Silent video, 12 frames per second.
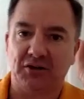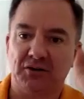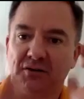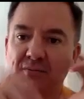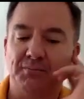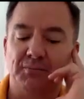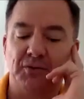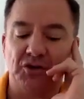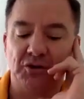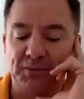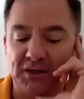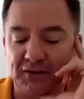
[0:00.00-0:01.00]
then you have got the
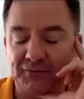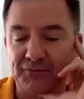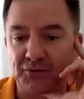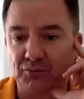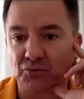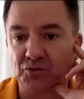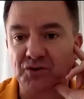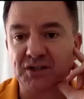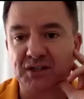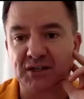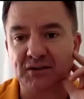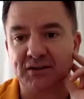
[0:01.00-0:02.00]
human need for
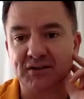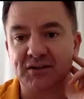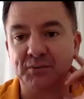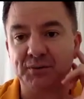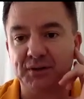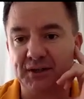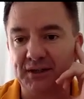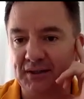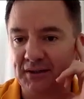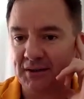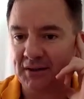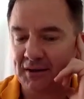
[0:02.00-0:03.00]
routine and
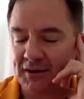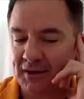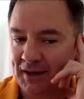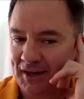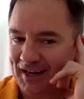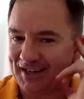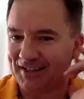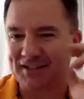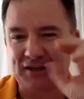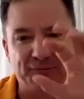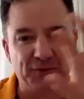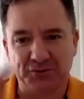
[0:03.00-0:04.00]
stability and it's
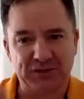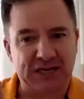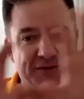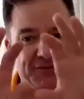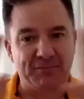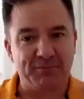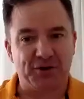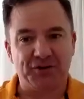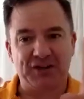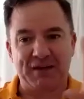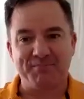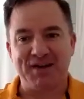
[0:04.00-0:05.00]
difficult to have them
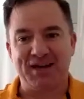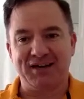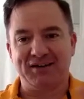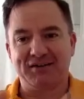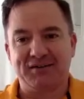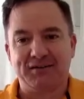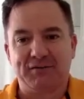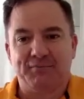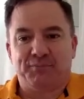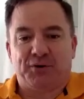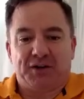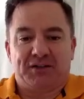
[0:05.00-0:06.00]
both get met
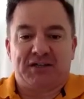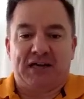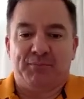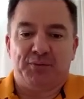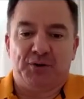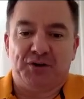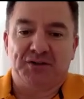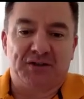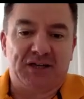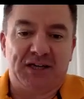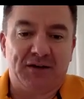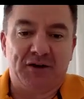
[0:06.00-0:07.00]
by the same
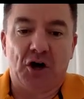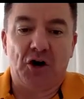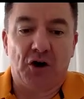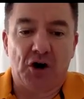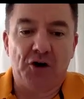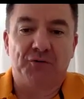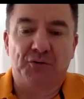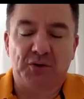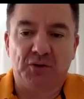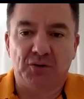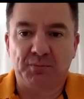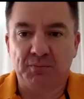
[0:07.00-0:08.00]
person and uh, over a
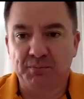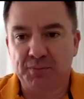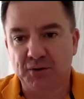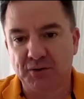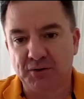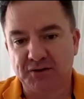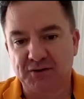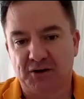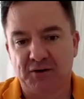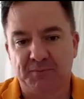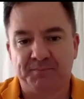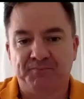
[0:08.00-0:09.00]
long period of
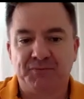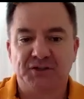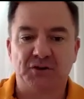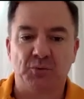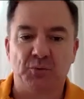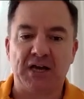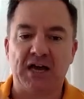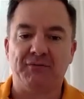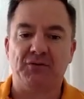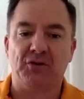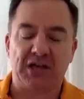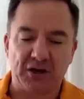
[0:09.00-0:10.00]
time. So we
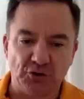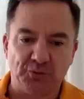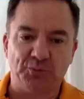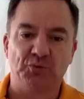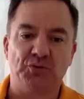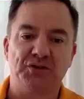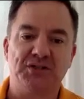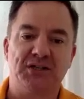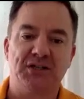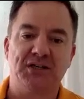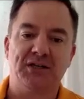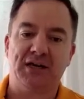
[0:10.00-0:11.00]
have like our normal
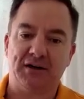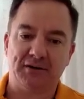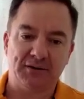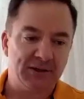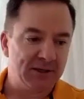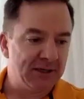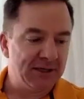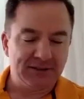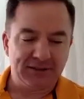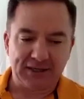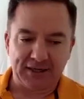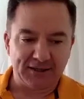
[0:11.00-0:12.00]
routine, our
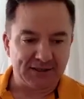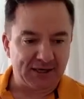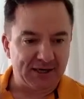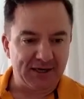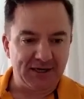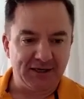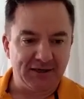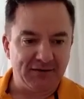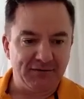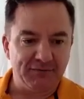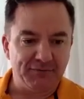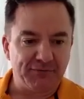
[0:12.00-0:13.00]
day to
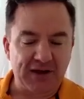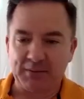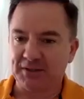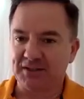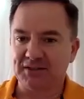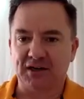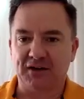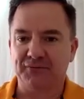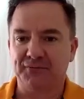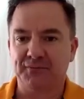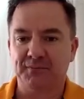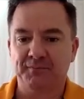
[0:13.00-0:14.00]
day family
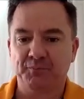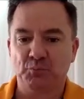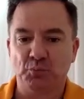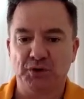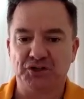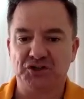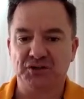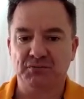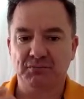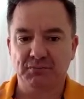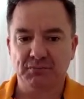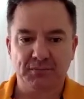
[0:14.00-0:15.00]
stuff, which
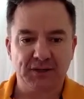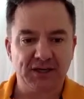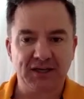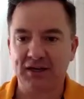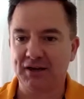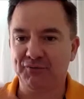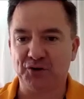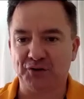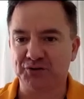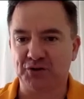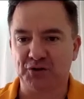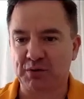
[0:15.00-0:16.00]
uh,
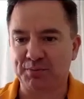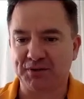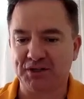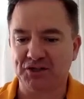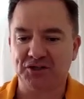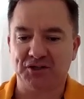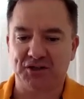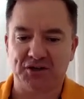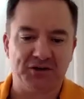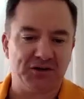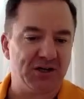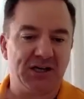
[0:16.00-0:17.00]
involves a lot of repetition, you
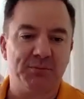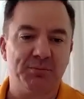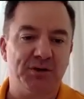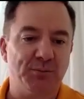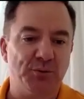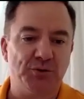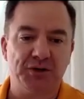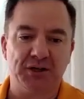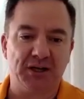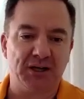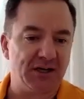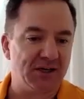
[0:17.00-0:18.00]
know, getting up in the
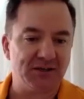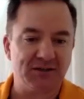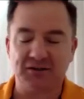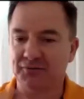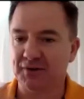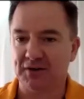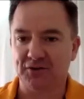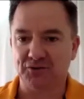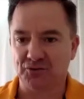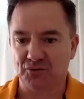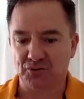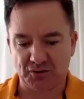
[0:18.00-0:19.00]
morning and getting yourself out the
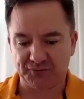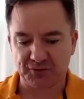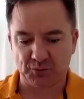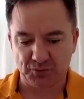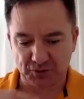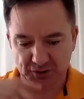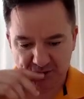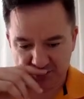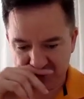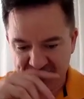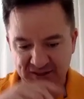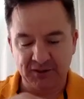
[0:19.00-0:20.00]
door and off to work
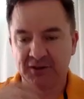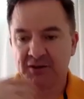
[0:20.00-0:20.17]
and